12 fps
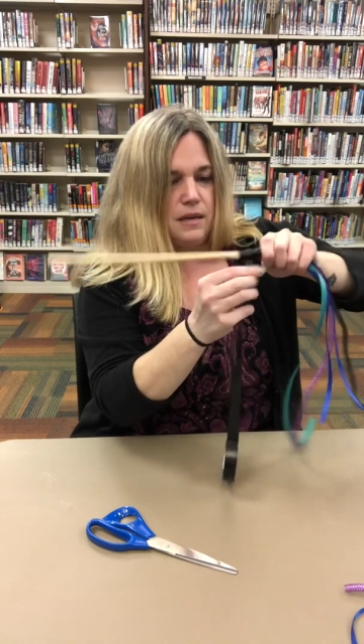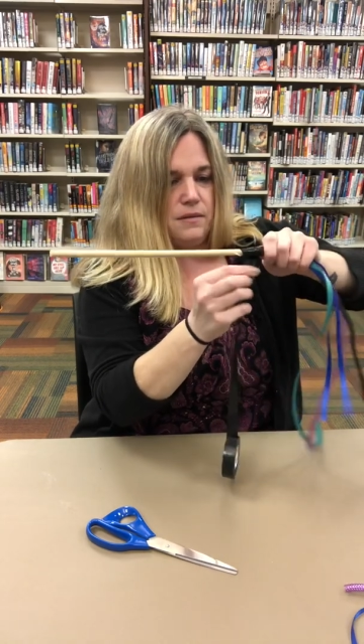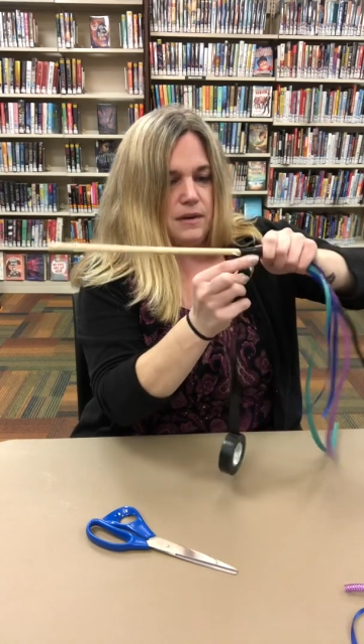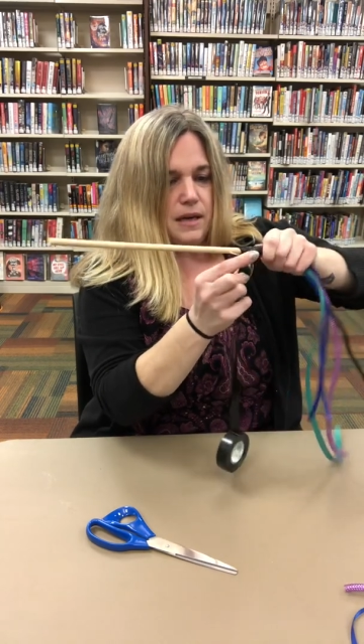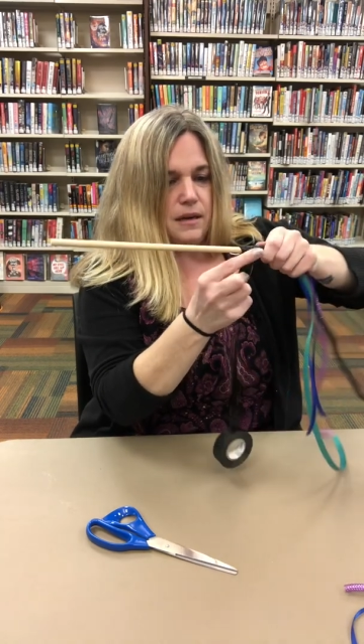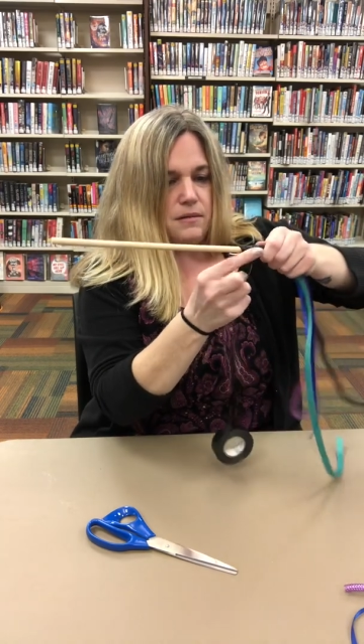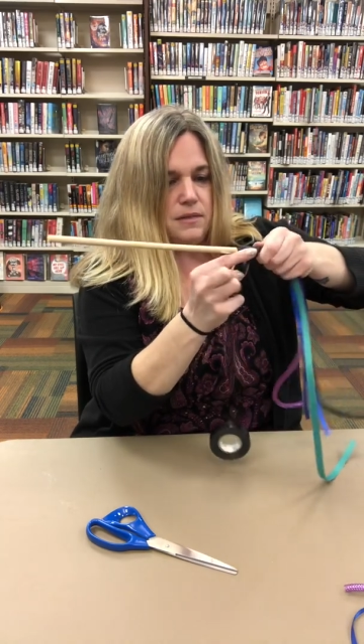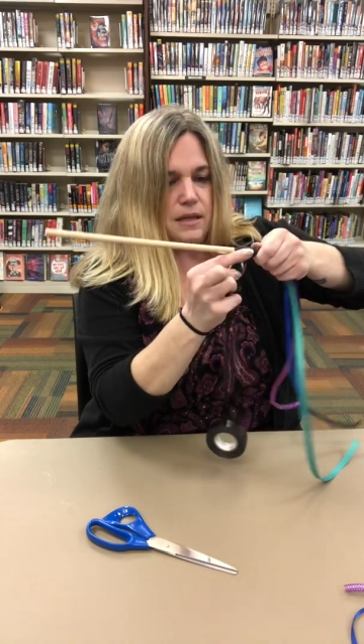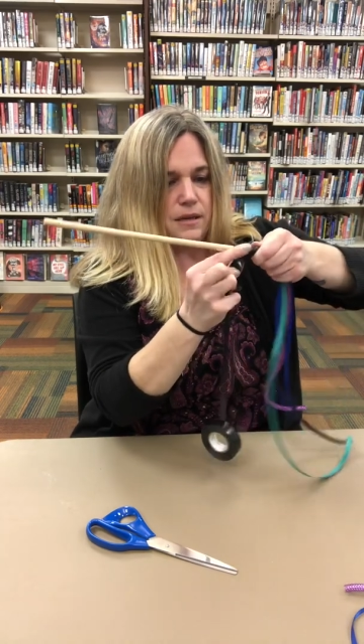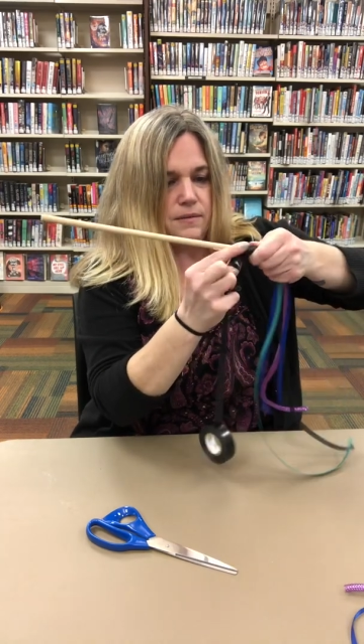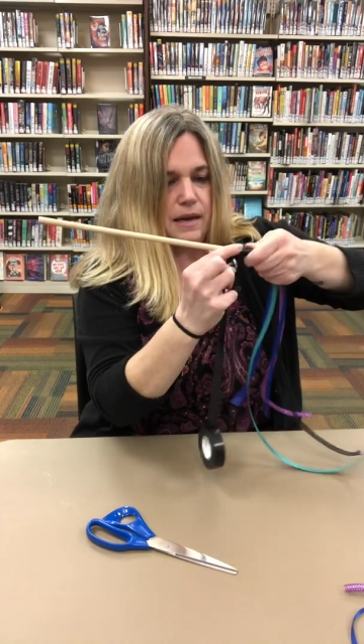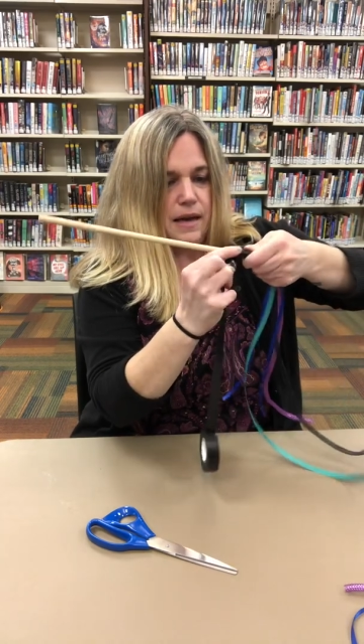and around
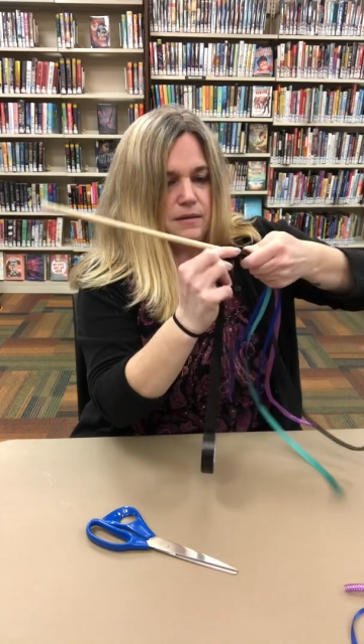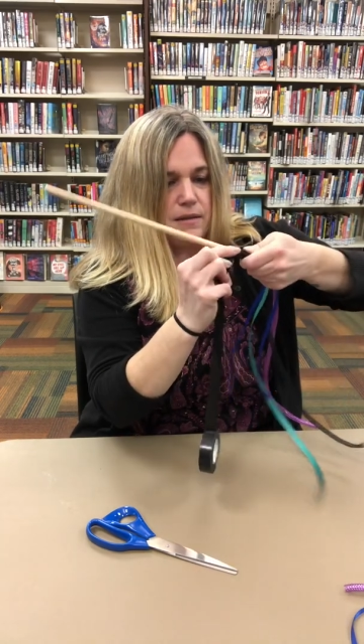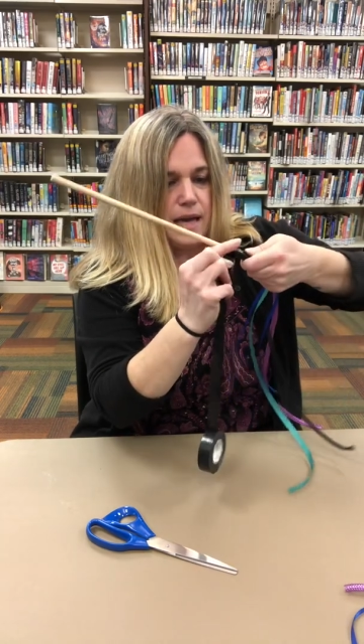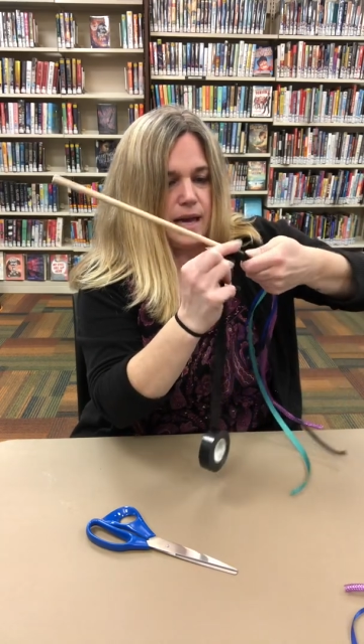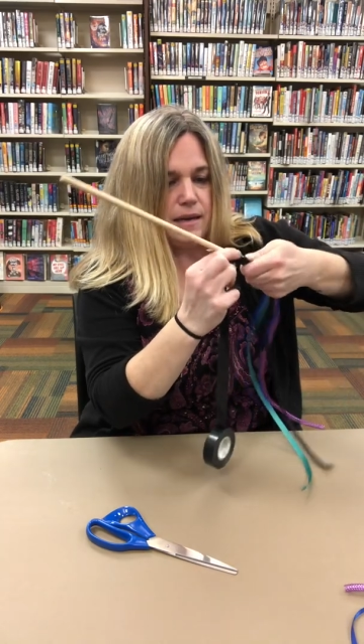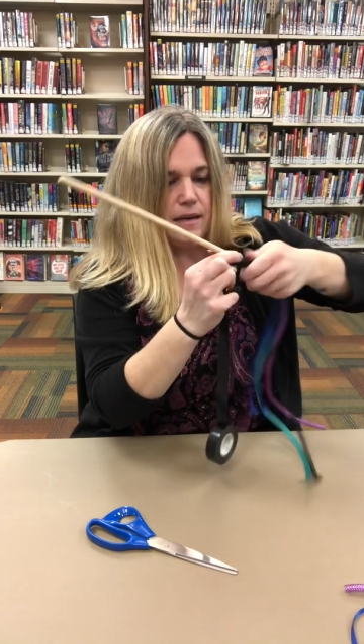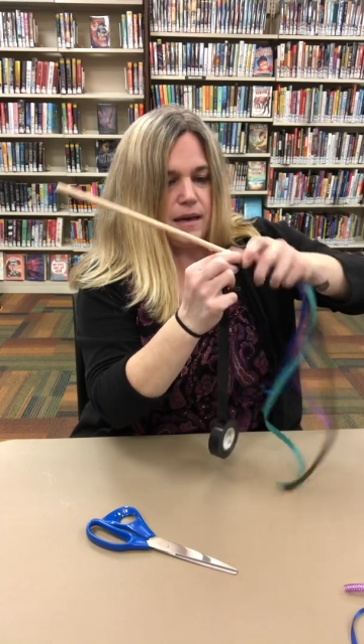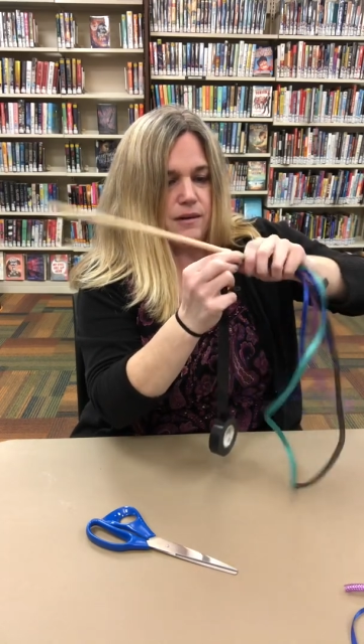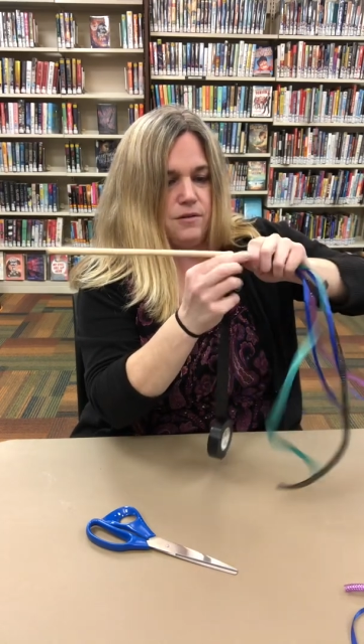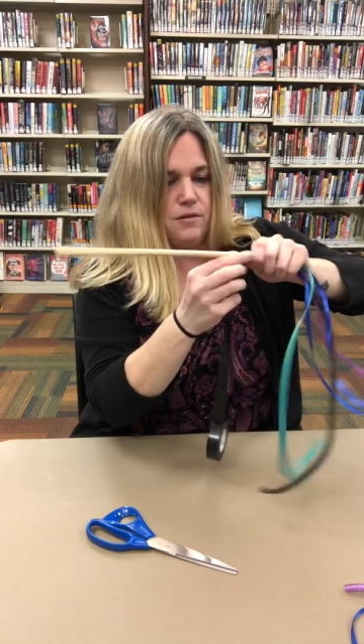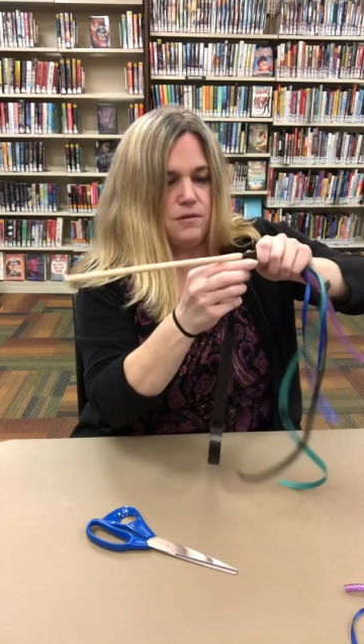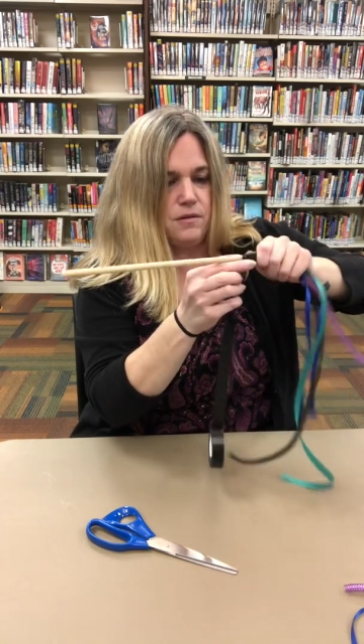and around at an
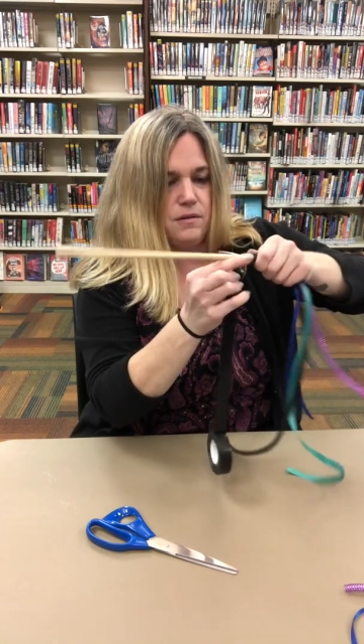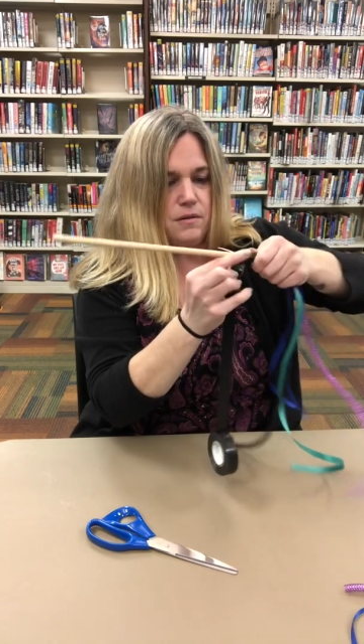angle.